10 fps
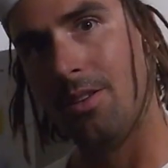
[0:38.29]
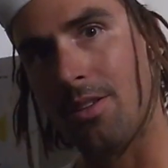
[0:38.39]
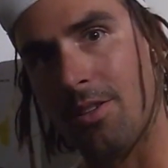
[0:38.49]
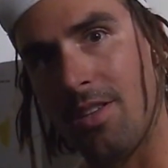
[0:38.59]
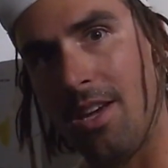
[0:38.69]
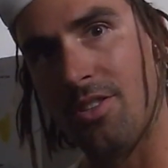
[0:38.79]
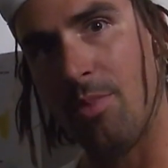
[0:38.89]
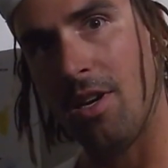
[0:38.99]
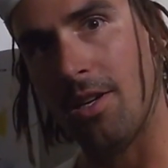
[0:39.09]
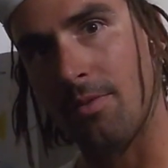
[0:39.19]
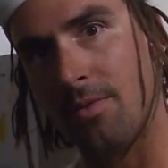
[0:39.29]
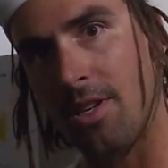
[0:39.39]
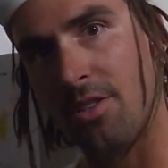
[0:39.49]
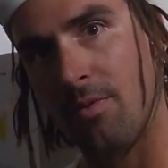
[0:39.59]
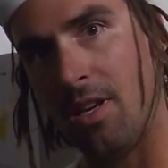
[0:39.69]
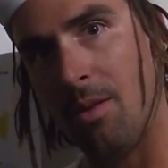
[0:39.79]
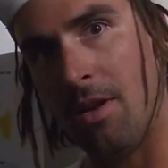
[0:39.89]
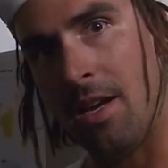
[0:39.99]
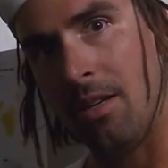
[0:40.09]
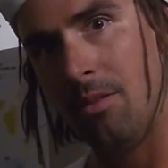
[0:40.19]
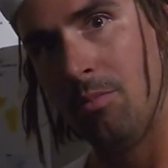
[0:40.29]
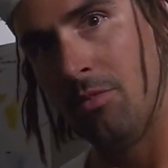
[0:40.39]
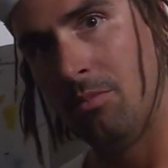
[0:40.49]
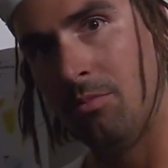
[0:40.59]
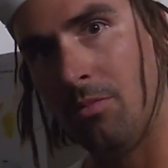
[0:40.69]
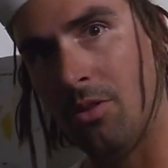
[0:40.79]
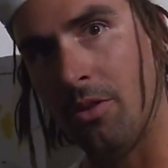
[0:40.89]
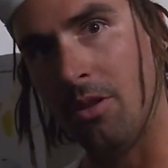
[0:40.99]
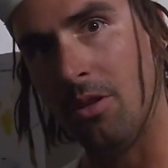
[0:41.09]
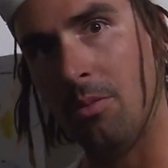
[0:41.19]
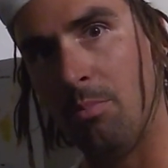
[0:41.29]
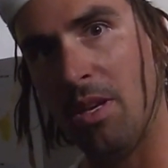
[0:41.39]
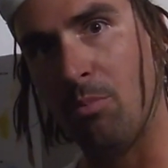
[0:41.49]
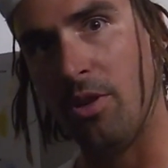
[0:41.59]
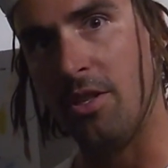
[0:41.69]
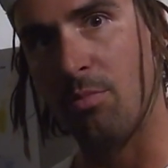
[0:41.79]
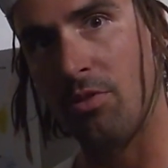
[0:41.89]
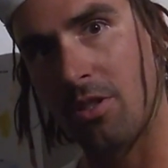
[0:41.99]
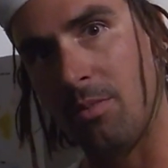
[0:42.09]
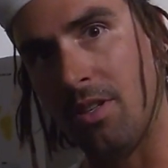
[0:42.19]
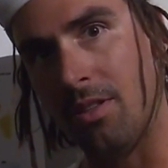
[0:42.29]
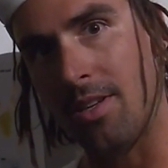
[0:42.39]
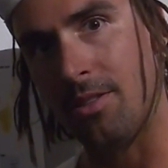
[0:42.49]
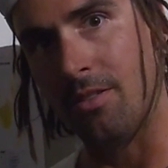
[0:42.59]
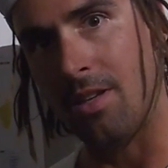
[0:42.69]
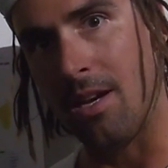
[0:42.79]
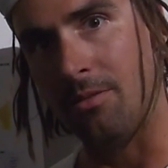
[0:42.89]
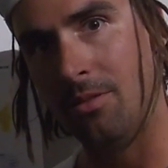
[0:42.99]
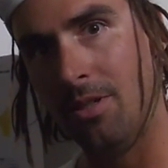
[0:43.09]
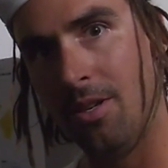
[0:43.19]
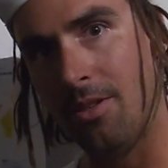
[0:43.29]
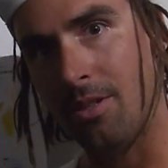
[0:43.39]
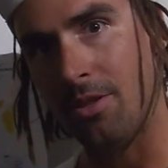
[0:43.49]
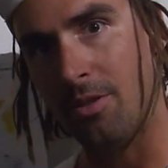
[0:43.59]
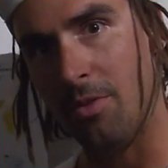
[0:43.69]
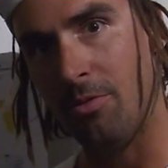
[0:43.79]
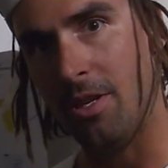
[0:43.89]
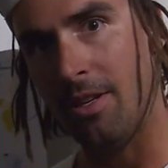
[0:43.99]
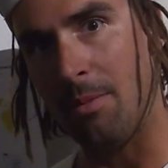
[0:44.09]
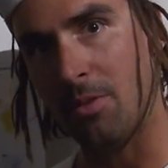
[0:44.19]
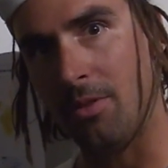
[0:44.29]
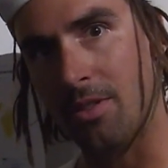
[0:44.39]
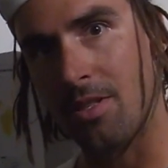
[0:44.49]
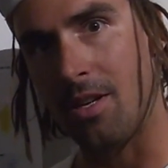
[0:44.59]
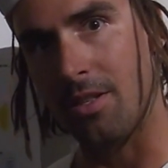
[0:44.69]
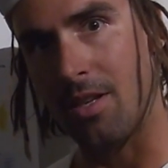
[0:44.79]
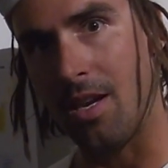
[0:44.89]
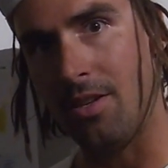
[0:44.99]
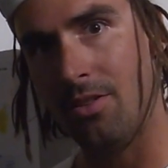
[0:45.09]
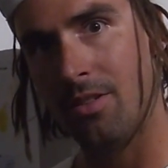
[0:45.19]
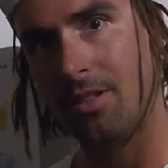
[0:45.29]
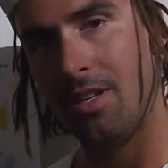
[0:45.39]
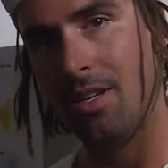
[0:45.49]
So the stage departs from St Gervais on the big bridge approximately in the centre of town, so it should be a really good atmosphere at the start of the stage.